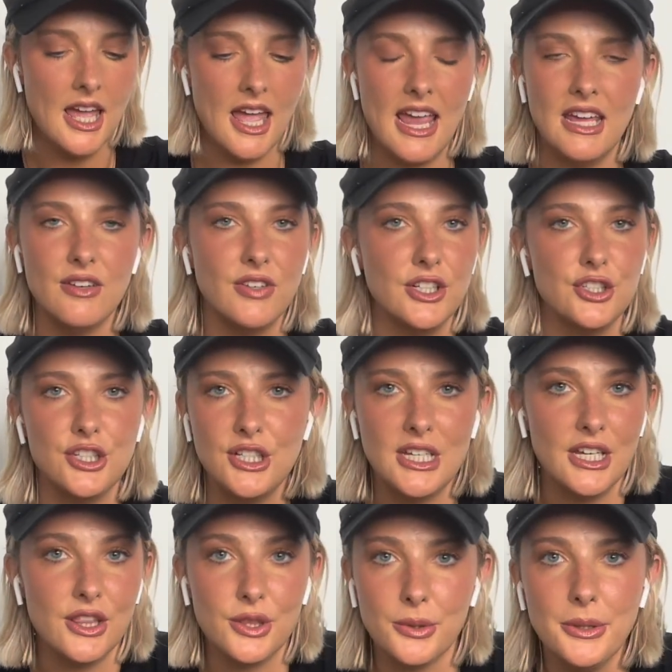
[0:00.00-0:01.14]
and eventually you
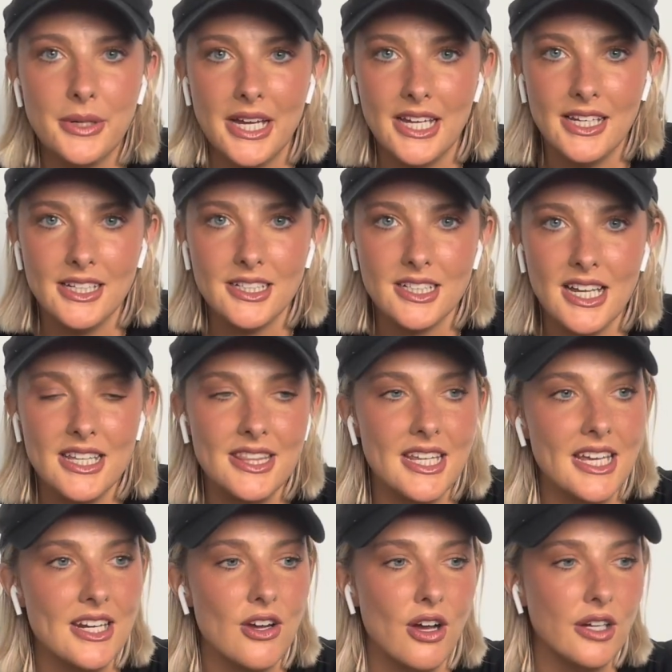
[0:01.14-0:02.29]
get through it. And
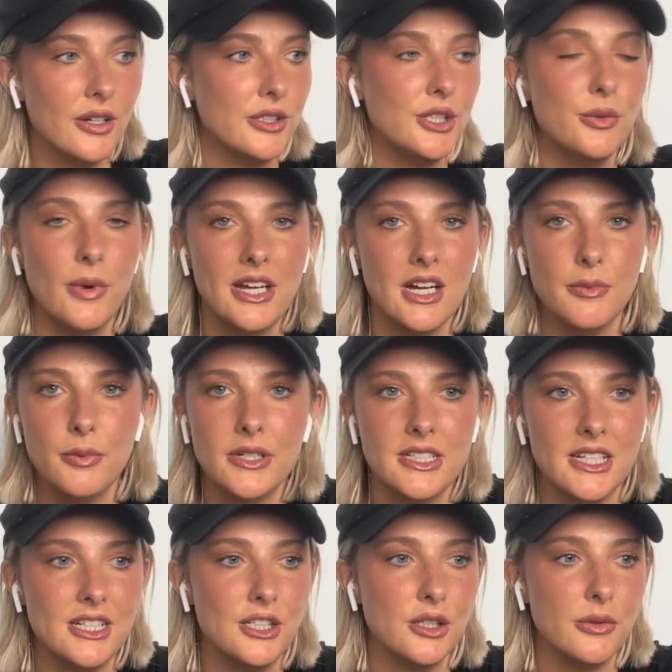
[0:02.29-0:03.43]
then you wake up one day
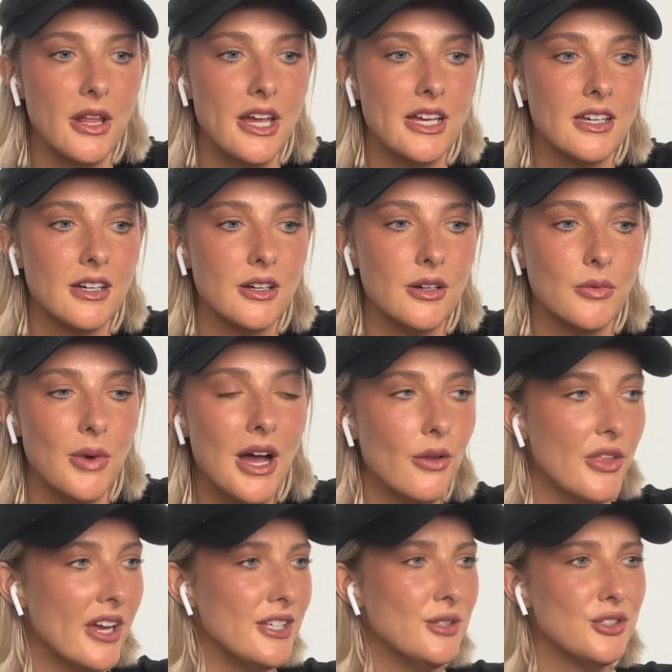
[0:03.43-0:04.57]
and you're like, wow,
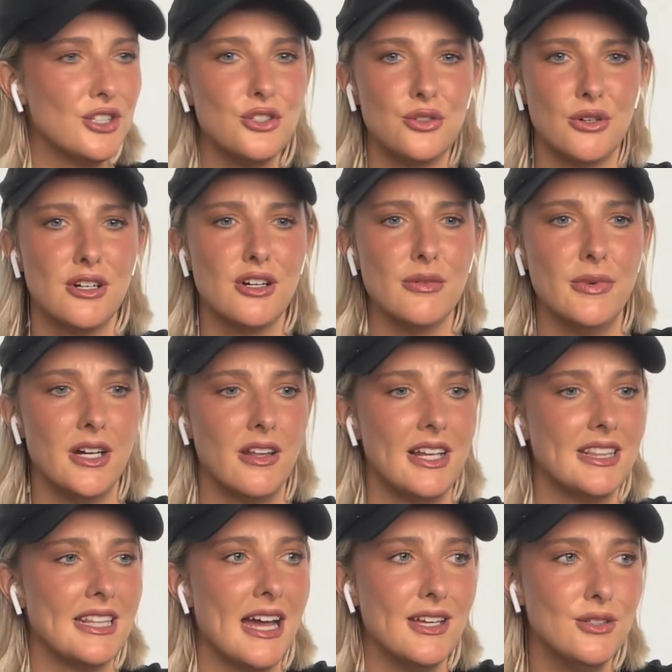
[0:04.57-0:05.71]
that used to trigger me, or like
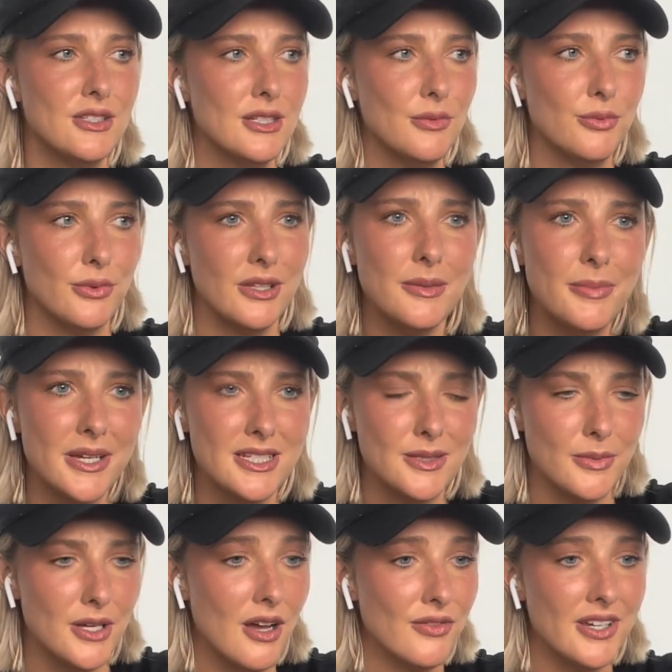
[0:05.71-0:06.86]
that used to really piss
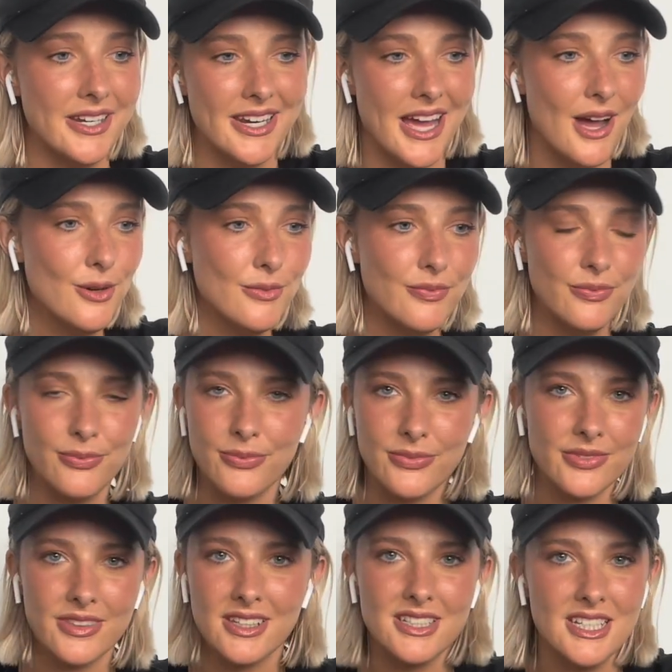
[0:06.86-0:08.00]
me off, and now
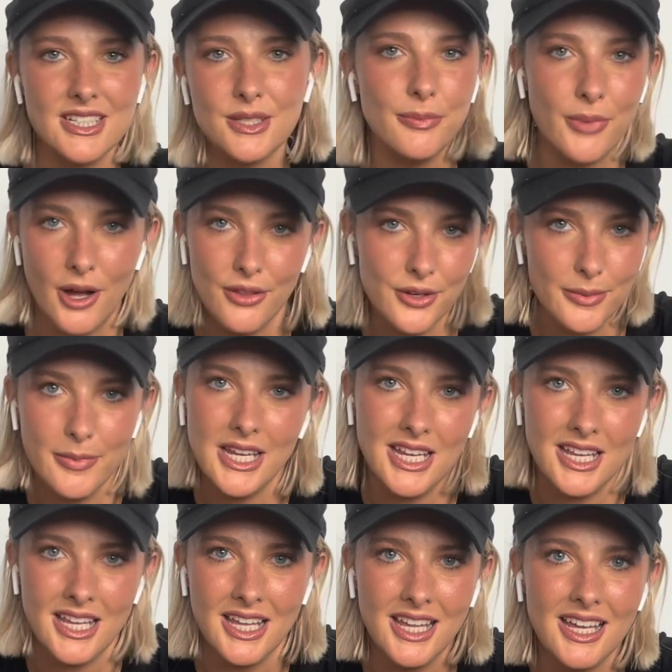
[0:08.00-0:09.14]
it doesn't bother me.
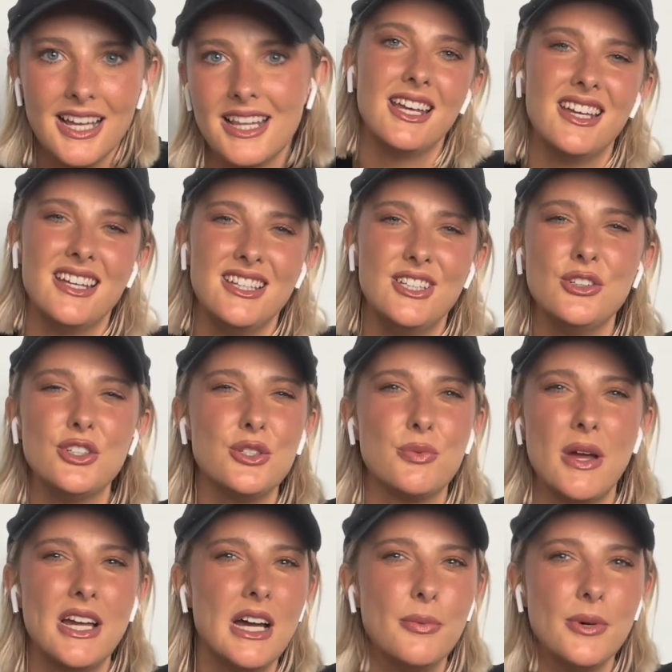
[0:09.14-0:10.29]
You'll just
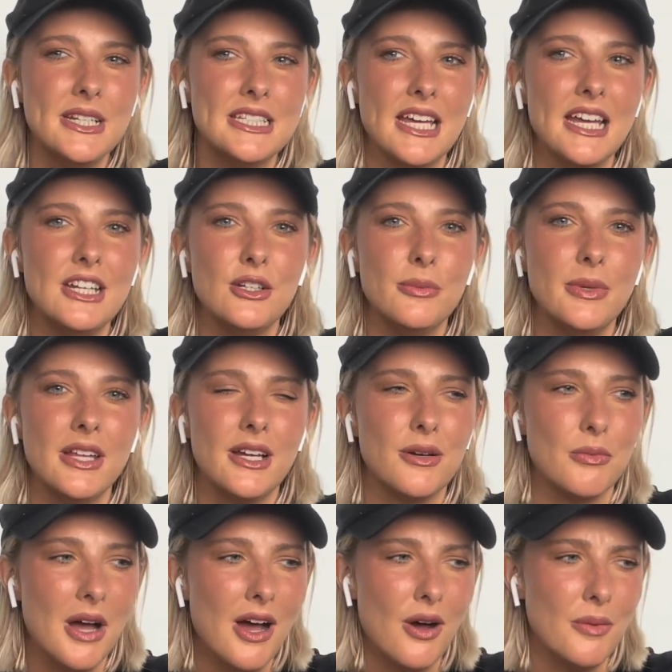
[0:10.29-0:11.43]
wake up one day and you'll be
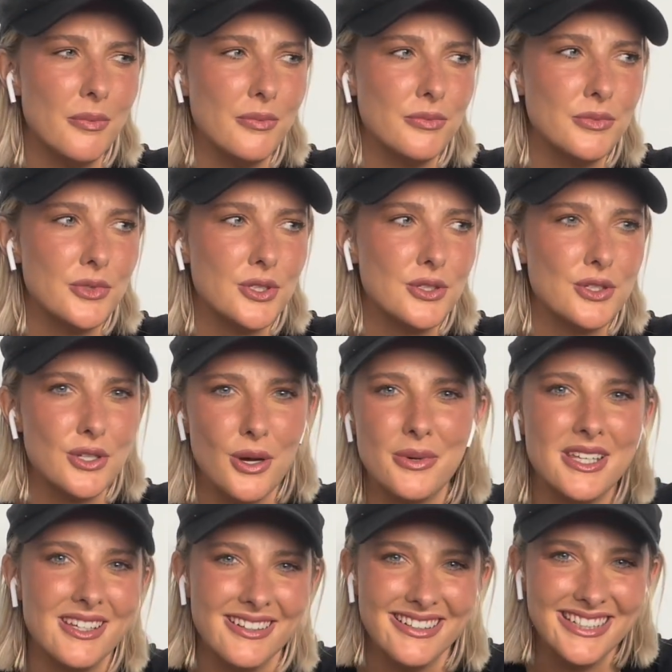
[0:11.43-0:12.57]
like, wow, I'm so
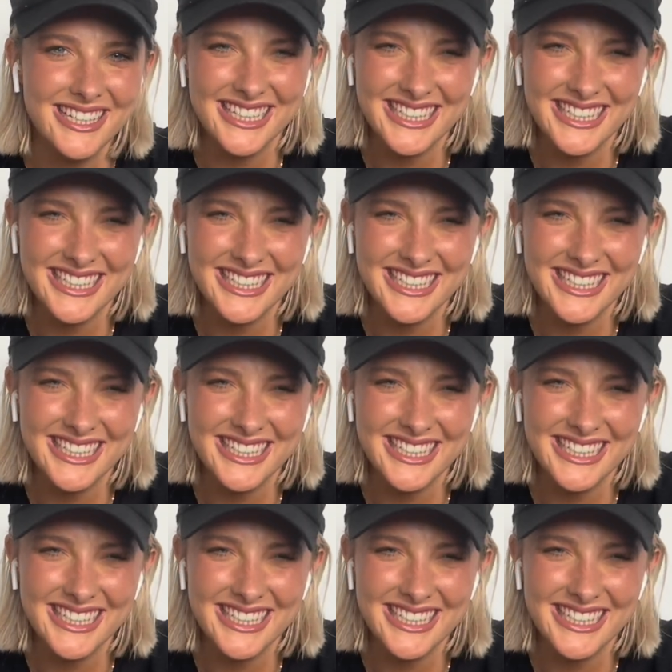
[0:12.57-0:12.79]
healed.